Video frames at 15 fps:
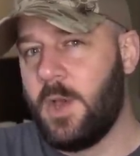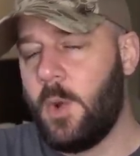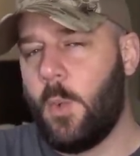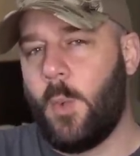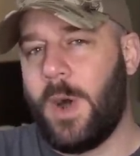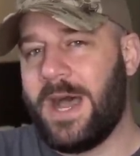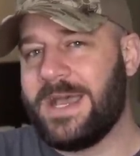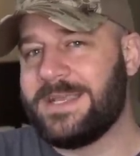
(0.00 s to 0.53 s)

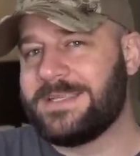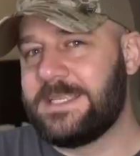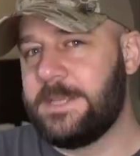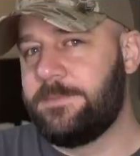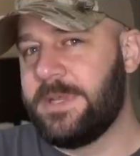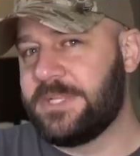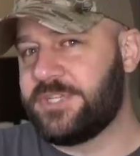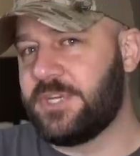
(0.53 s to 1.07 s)
why is he
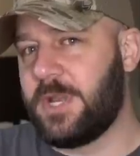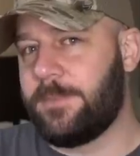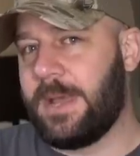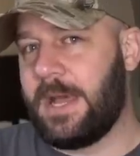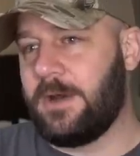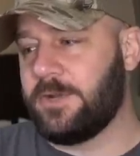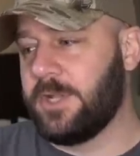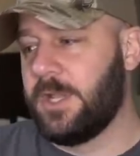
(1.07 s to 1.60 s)
bitching
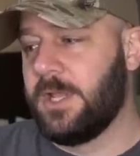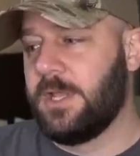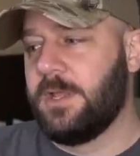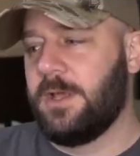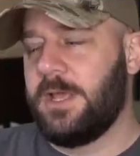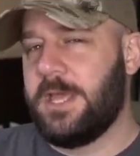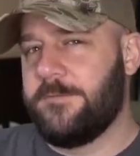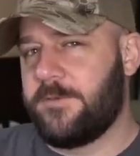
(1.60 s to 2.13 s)
about
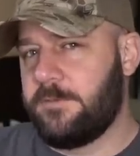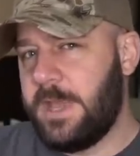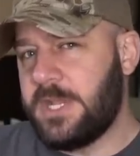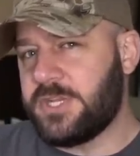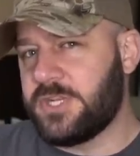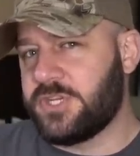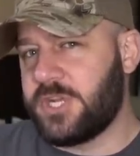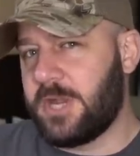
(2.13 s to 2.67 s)

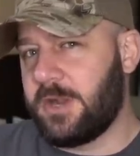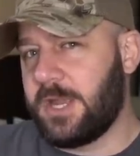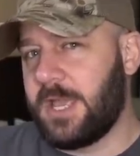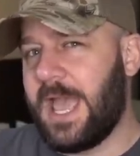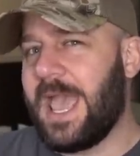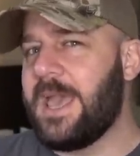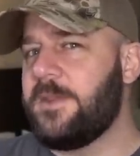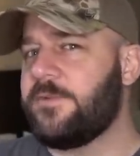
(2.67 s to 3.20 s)
information sharing
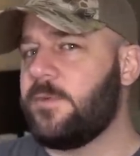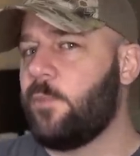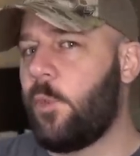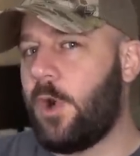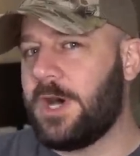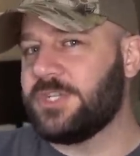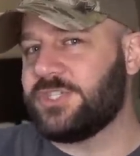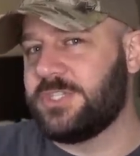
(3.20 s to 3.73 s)
and from
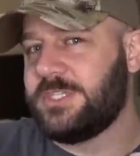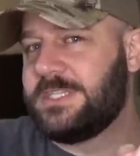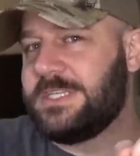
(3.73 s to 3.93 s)
Washington,